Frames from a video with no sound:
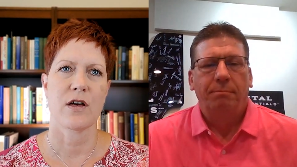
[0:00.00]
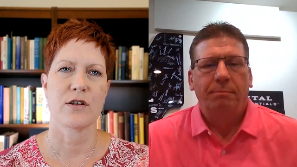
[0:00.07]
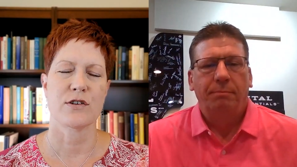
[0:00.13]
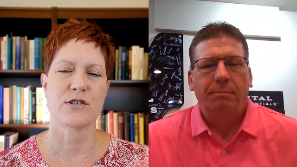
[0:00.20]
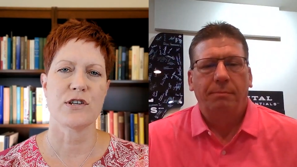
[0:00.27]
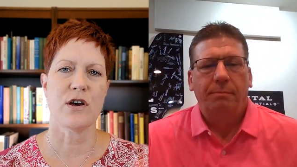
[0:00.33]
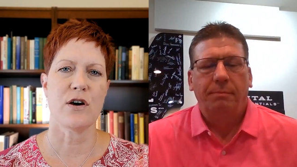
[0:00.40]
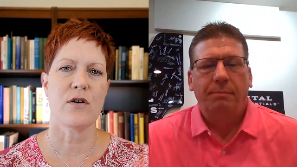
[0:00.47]

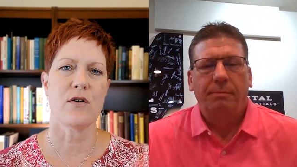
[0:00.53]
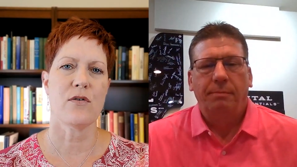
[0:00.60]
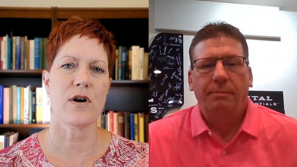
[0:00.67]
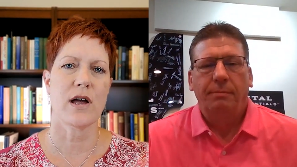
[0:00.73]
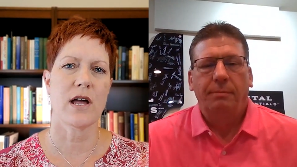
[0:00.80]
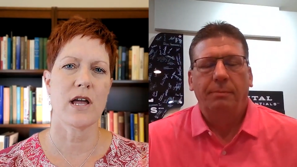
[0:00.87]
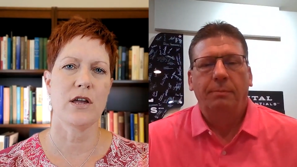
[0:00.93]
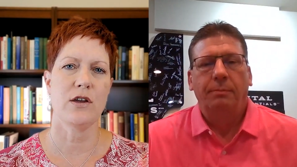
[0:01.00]
Speaker 1: So,
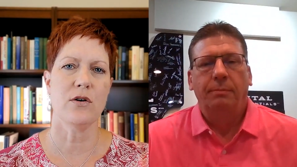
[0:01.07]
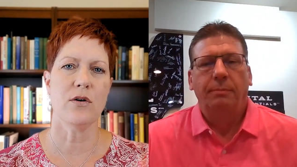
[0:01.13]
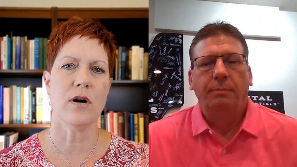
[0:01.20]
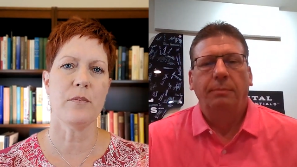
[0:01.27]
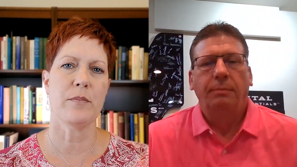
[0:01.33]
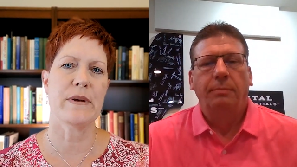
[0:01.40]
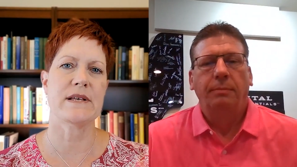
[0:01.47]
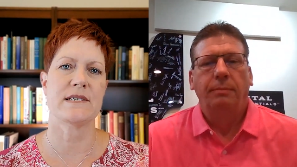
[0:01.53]
your
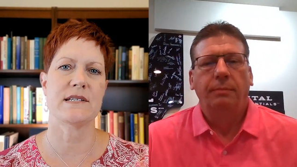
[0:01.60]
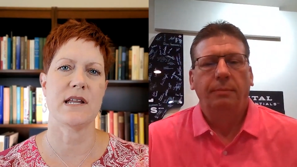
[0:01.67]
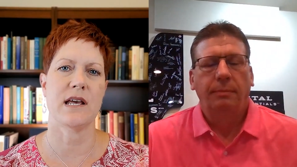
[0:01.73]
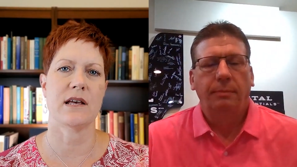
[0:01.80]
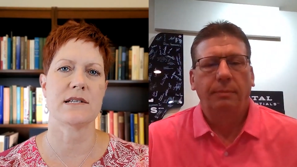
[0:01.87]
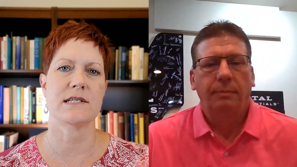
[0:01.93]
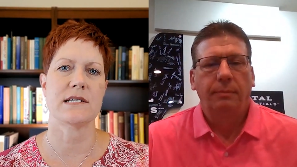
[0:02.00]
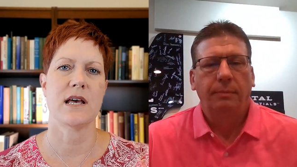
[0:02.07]

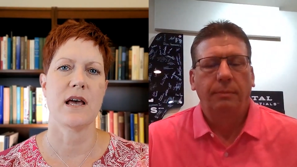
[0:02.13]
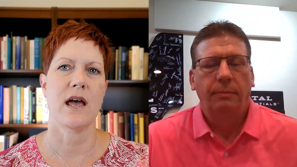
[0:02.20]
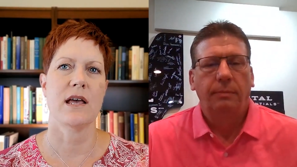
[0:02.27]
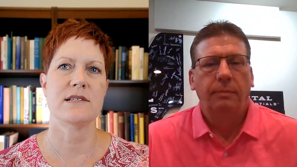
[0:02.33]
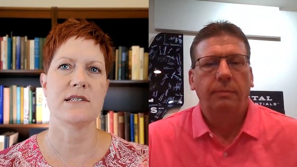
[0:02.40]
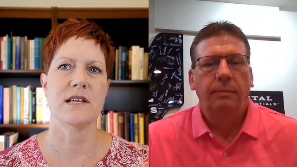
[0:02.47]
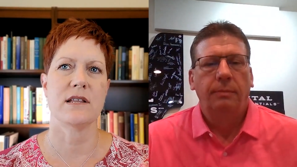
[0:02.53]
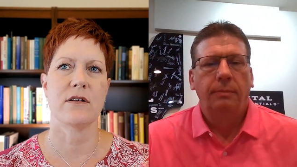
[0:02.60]
business
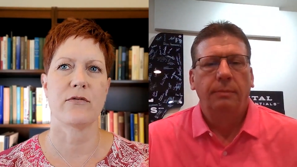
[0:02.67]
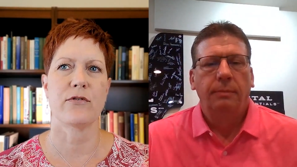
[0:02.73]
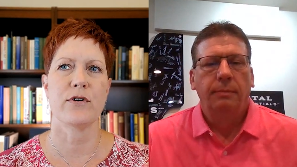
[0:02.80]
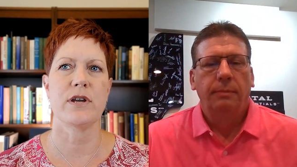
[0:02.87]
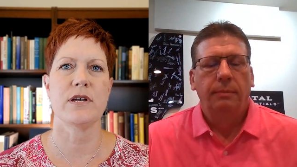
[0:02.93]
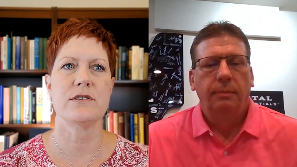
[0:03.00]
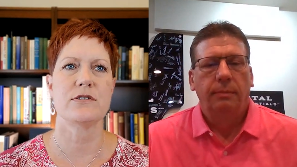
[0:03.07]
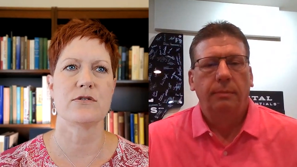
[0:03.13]
is in the
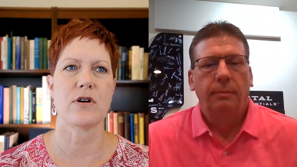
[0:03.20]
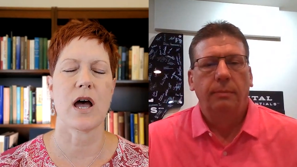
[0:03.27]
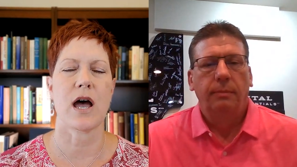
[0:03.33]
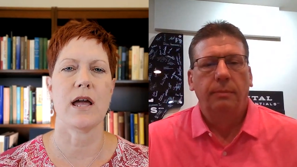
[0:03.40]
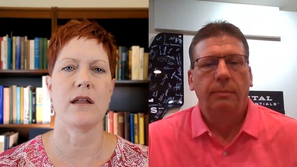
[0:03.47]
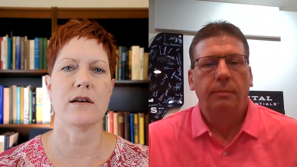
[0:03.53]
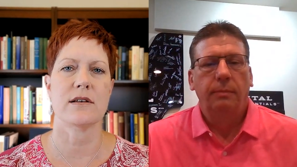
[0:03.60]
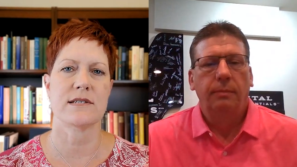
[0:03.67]
freeze
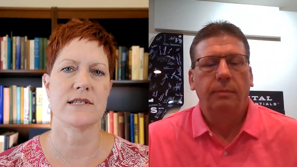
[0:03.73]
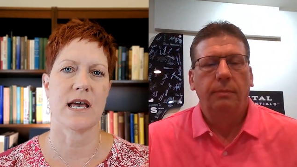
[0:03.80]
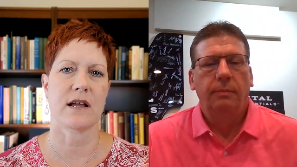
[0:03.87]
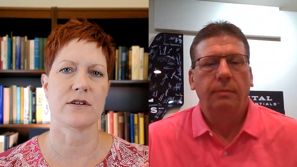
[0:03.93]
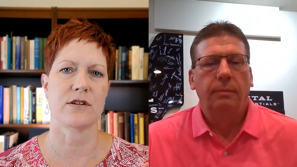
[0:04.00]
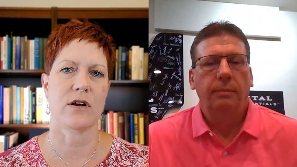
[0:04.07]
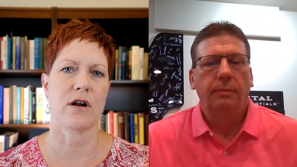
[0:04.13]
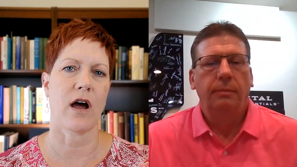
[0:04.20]
dried
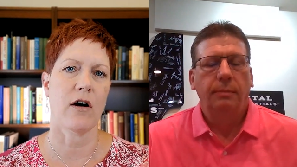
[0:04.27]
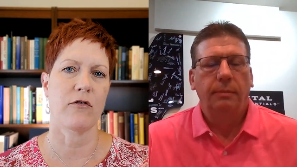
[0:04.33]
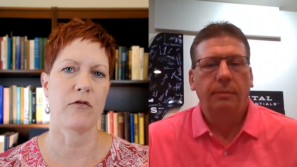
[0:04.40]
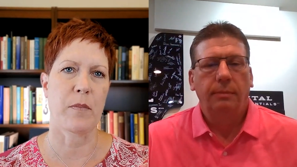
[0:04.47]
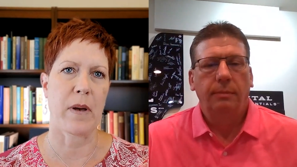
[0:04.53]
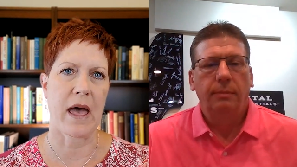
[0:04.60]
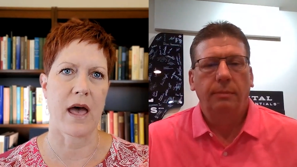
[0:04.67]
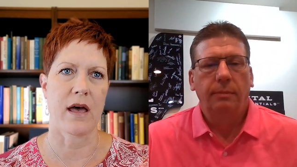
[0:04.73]
sector of
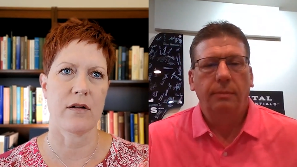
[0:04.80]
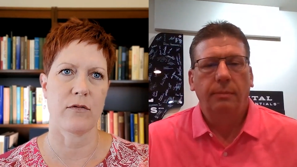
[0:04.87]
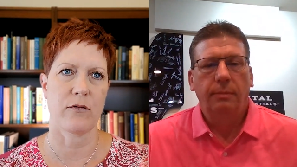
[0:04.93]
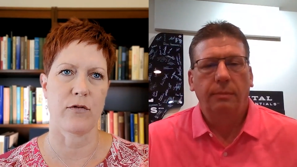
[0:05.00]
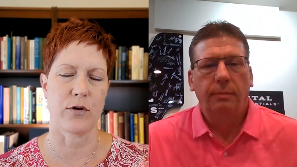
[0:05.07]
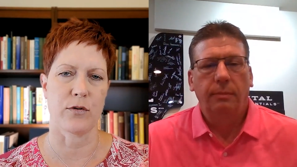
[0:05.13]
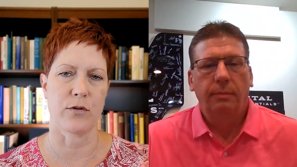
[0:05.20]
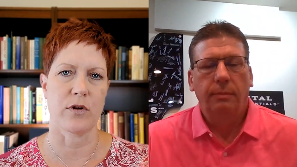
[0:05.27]
pet
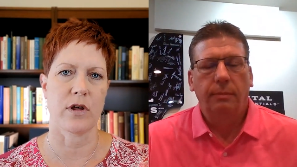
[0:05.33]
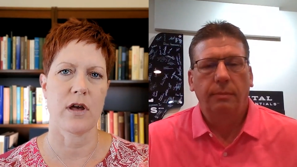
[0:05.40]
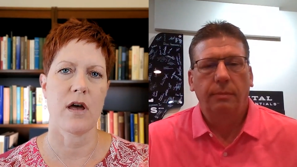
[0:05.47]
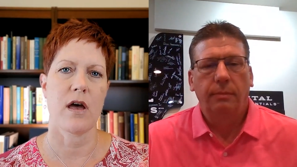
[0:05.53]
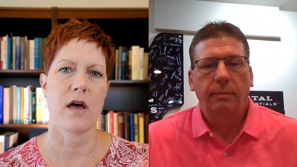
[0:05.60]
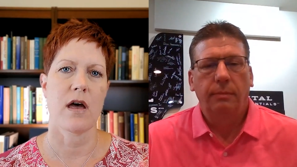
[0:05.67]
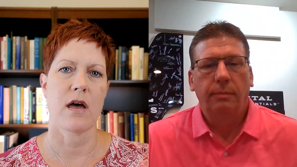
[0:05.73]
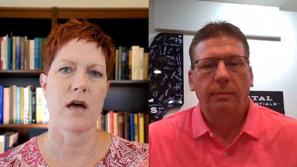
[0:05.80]
food
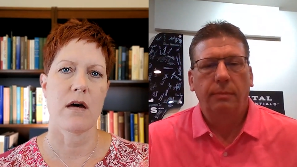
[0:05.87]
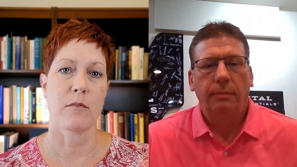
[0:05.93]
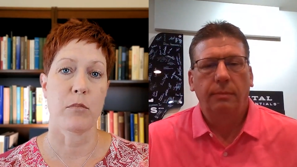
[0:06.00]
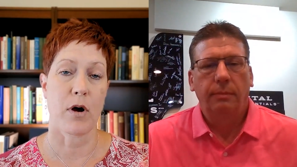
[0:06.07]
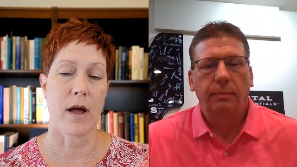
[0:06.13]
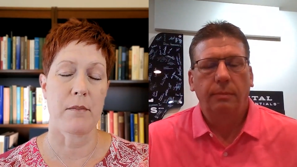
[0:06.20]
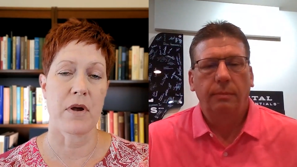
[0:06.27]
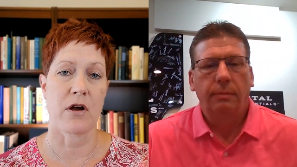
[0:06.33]

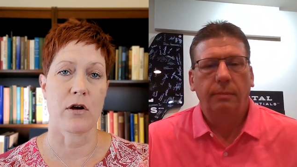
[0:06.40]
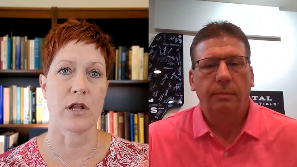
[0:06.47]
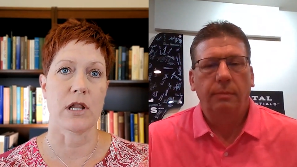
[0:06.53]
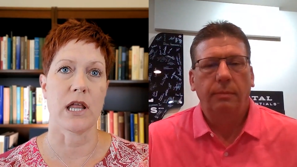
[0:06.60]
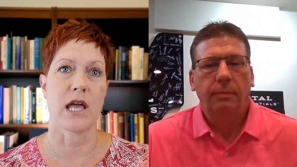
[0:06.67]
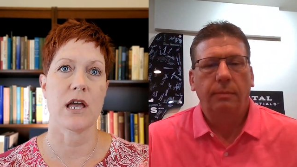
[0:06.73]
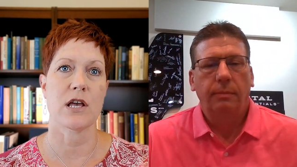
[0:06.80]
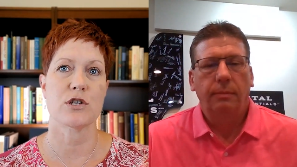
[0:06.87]

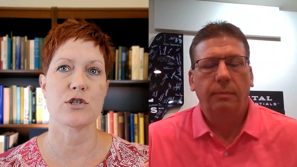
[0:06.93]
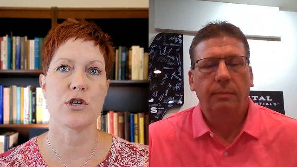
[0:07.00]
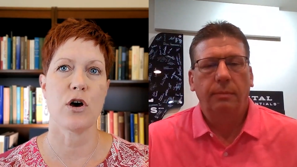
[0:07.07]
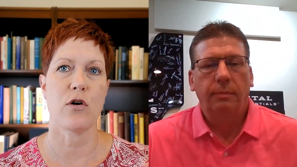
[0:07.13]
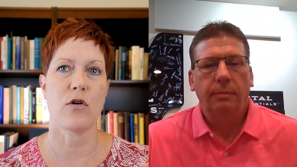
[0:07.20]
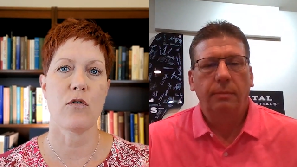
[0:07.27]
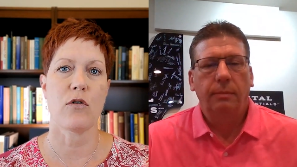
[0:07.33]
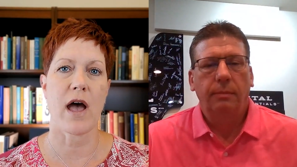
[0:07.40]
primarily.
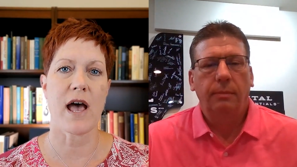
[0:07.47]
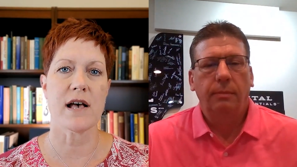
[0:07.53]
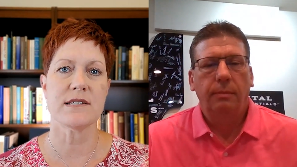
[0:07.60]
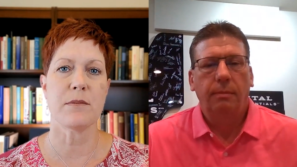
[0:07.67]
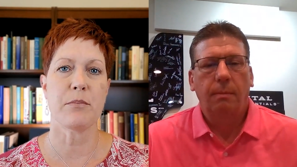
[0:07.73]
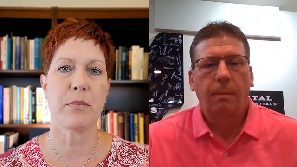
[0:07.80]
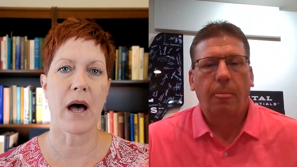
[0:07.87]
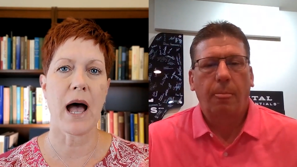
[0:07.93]
So, as a
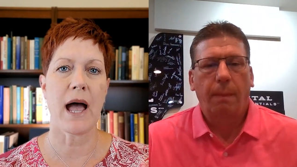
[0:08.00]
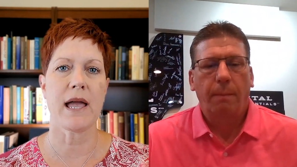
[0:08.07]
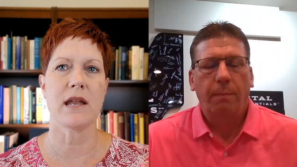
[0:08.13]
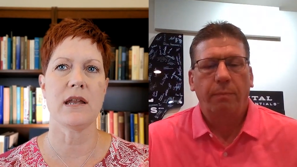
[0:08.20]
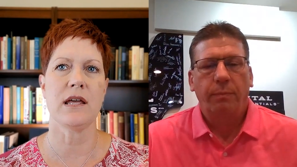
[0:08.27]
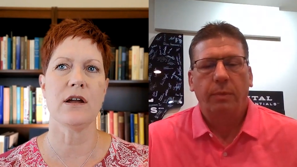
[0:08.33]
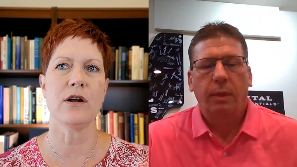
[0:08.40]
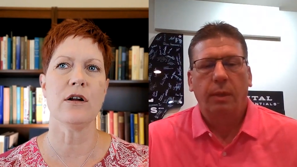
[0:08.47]

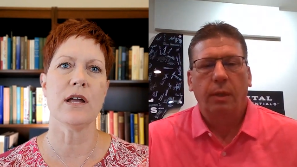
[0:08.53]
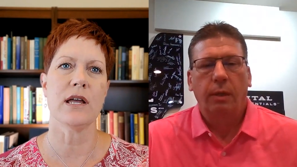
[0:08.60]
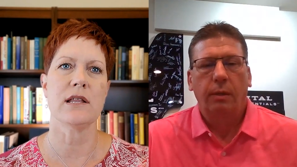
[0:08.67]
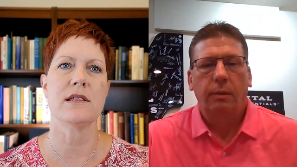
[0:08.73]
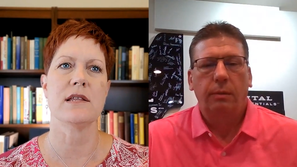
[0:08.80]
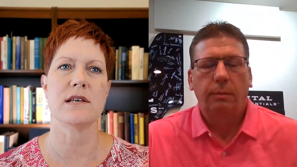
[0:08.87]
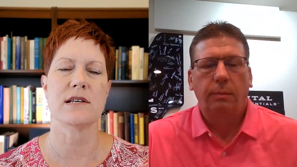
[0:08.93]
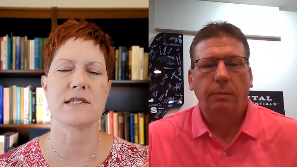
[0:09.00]
pioneer in
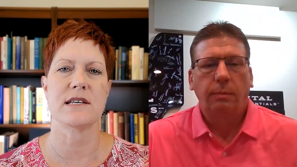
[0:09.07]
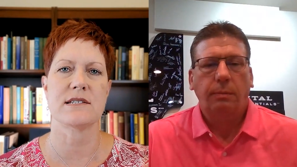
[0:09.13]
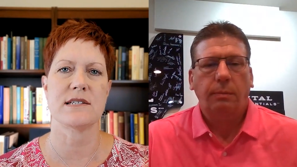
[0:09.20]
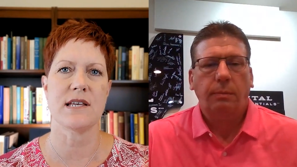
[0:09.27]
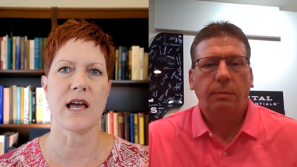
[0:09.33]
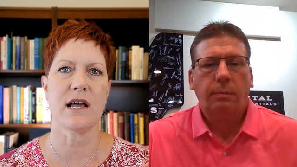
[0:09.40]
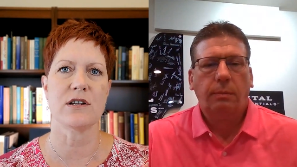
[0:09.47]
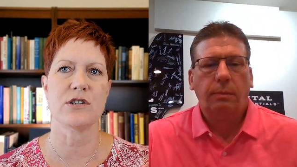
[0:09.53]
this
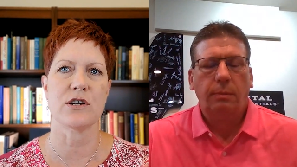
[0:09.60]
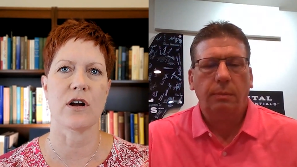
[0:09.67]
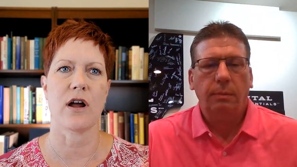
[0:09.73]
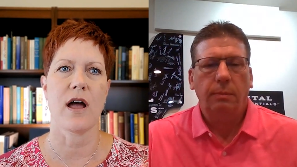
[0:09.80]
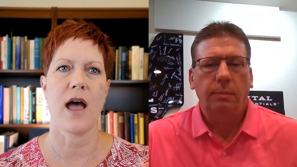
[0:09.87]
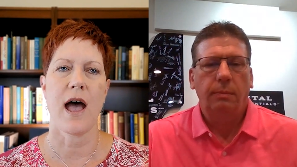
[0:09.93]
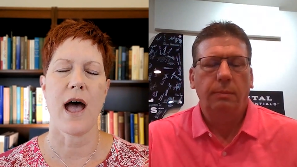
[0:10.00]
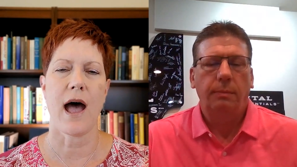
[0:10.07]
sector,
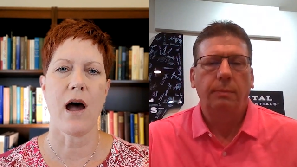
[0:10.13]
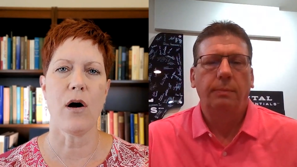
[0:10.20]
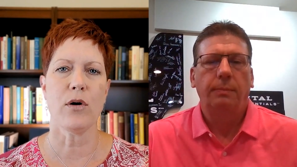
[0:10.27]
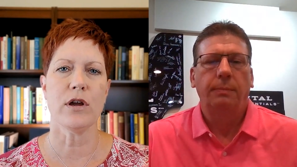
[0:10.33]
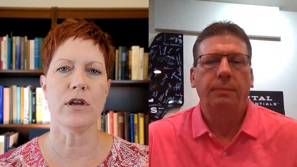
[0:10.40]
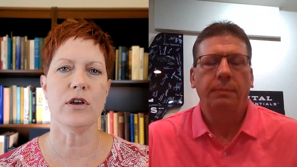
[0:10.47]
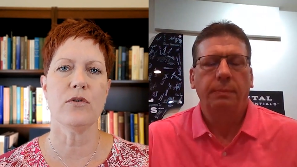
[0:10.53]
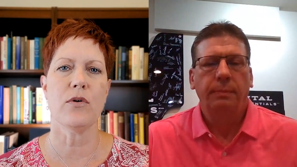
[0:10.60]
how are
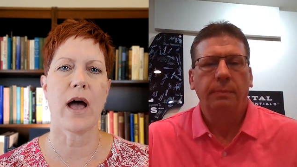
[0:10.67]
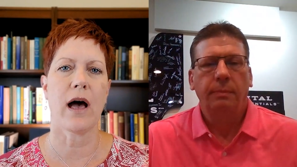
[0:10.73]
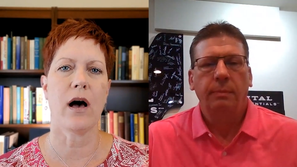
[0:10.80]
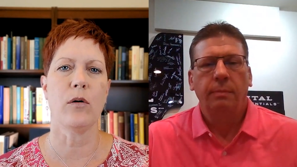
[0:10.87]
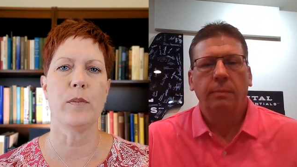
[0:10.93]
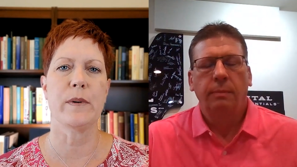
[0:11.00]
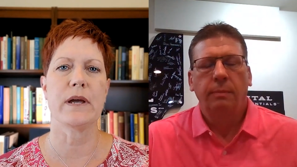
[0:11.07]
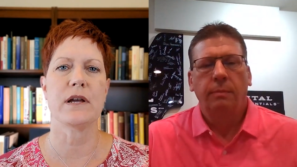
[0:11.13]
you
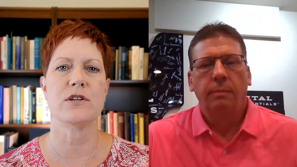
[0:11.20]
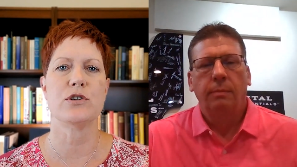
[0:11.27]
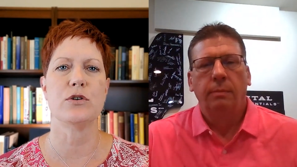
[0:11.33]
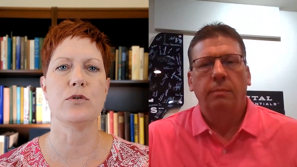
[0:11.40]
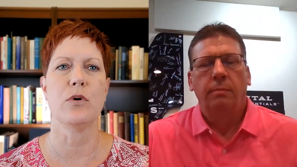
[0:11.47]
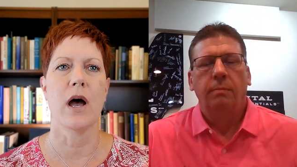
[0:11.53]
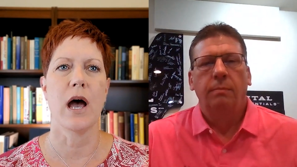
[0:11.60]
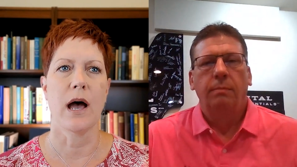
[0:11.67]
helping to